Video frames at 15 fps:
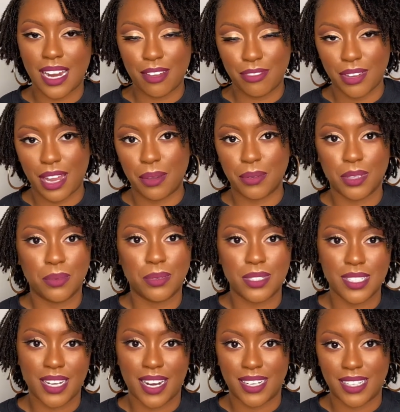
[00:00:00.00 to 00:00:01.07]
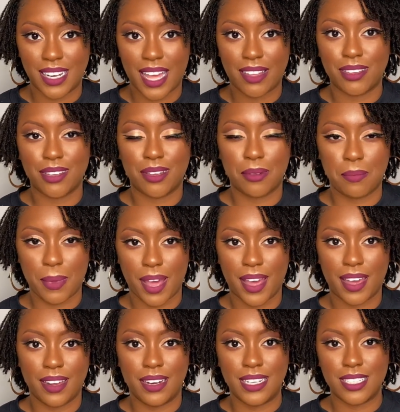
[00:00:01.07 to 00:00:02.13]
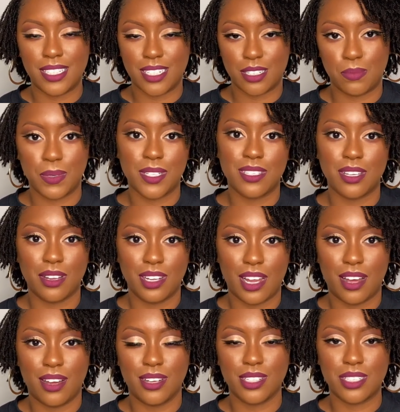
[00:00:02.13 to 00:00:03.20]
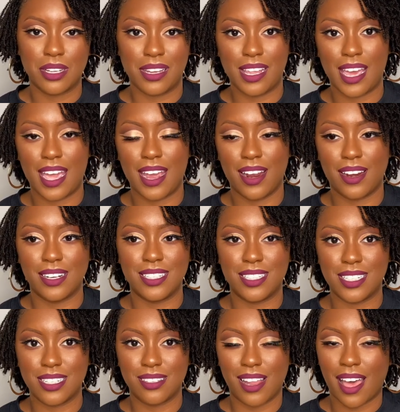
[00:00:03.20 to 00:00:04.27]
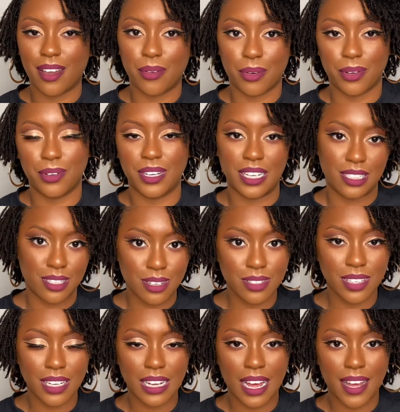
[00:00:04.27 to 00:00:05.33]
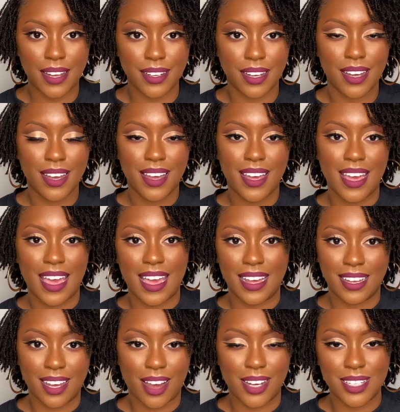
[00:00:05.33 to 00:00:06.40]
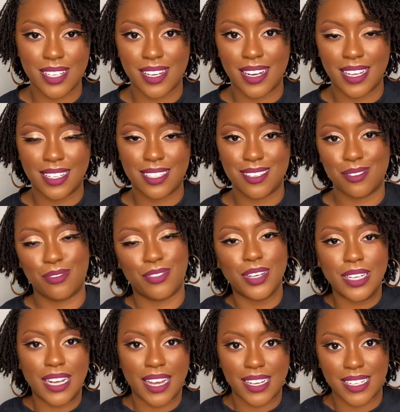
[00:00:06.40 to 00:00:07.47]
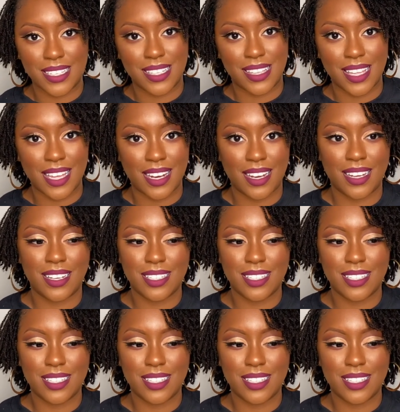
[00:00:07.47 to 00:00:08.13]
I feel like with the ones that I did have to combine, it's just been so long, so the hair is just not growing into the lock and causing it to feel like it's thinning.